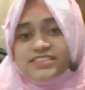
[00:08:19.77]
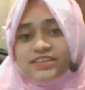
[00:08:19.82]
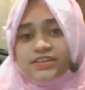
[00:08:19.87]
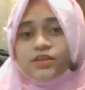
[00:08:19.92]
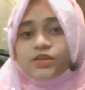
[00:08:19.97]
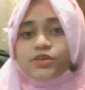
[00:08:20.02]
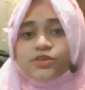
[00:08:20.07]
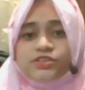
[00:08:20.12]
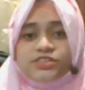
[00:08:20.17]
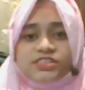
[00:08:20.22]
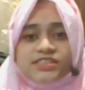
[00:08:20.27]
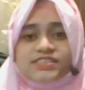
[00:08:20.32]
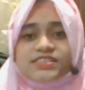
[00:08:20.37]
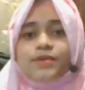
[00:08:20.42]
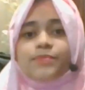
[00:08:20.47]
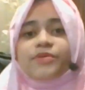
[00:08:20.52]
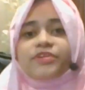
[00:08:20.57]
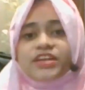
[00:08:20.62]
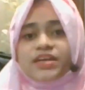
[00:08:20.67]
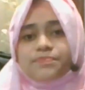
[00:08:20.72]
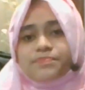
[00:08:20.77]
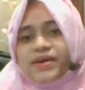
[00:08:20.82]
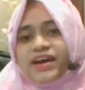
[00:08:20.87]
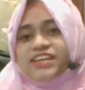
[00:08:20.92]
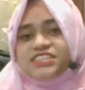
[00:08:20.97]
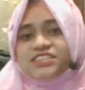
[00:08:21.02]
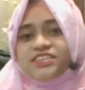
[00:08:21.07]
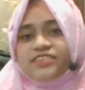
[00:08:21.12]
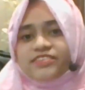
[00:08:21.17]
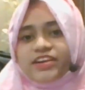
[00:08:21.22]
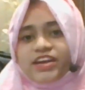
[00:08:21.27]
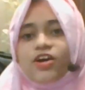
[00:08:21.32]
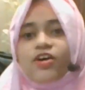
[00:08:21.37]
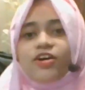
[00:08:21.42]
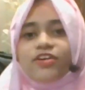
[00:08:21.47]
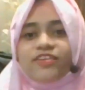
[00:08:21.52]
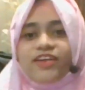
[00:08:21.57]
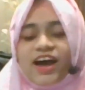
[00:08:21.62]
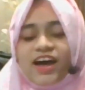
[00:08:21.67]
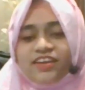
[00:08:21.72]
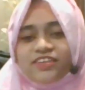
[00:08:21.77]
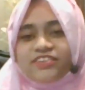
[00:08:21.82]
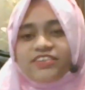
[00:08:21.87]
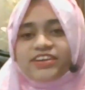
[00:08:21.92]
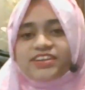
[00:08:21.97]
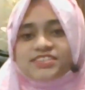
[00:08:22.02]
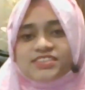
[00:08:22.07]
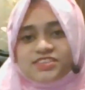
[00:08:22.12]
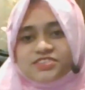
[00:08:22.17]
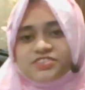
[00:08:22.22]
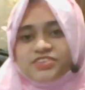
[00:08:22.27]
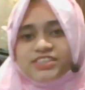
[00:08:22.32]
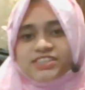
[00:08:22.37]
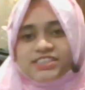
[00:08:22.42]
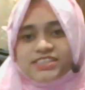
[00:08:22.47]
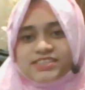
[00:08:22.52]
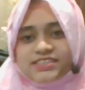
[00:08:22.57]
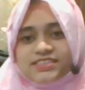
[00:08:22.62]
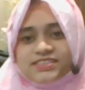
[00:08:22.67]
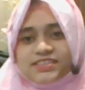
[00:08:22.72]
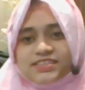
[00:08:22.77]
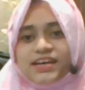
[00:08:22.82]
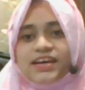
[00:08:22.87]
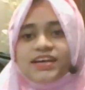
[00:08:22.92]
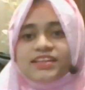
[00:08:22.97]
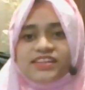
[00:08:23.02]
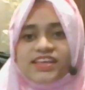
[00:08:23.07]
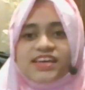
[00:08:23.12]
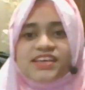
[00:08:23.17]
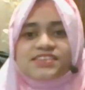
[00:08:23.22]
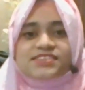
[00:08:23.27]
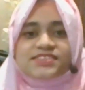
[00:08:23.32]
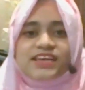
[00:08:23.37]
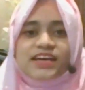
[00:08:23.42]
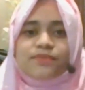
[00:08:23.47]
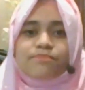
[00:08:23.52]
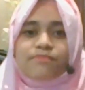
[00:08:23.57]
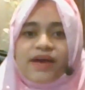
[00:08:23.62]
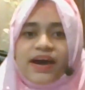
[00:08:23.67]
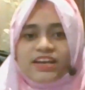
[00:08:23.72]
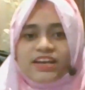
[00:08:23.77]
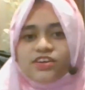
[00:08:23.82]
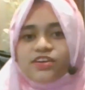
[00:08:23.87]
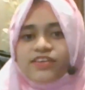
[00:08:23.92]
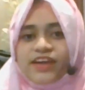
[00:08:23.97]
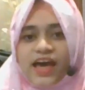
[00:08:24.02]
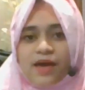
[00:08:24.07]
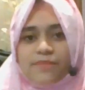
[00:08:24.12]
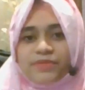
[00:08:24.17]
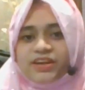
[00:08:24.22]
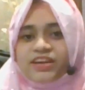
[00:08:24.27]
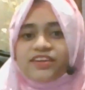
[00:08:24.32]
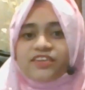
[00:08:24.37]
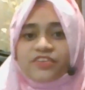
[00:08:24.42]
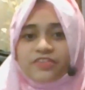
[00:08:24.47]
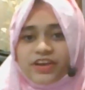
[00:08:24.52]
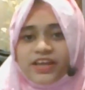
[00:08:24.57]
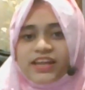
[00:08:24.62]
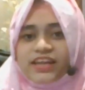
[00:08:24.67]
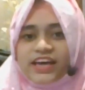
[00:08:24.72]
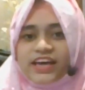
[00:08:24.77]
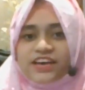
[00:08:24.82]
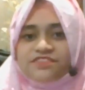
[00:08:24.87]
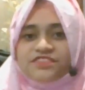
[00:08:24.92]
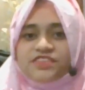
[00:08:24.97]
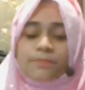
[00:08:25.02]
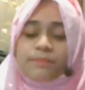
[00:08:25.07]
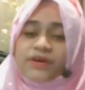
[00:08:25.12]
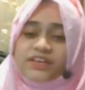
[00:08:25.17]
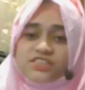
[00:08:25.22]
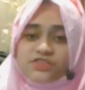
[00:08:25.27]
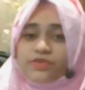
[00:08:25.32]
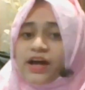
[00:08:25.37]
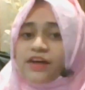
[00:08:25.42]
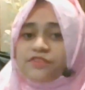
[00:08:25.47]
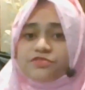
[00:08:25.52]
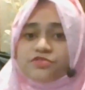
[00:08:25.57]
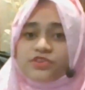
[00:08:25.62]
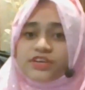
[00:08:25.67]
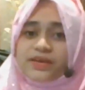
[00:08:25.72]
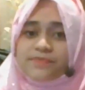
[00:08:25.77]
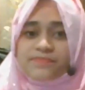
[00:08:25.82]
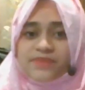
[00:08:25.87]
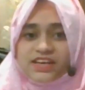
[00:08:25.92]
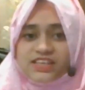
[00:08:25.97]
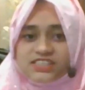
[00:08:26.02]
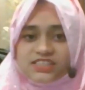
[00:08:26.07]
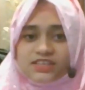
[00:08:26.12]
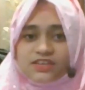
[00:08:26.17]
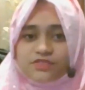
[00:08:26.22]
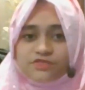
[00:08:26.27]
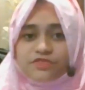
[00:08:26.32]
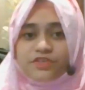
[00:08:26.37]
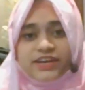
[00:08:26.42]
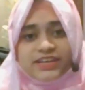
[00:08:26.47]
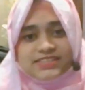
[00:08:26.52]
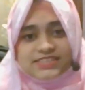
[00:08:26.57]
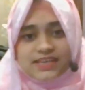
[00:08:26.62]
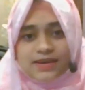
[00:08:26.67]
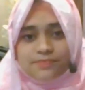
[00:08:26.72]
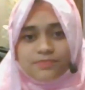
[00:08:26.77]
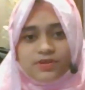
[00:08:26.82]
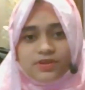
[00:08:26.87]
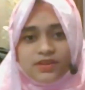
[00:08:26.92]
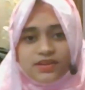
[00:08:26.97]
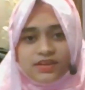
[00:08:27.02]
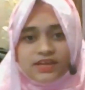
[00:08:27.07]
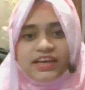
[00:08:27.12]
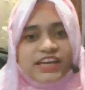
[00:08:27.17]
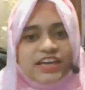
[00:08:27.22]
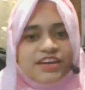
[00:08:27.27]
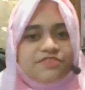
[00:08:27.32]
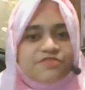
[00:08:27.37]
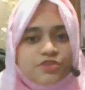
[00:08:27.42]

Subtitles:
are questions about imaginary or unreal situations, things that might not happen in real life but you have to imagine. For example, if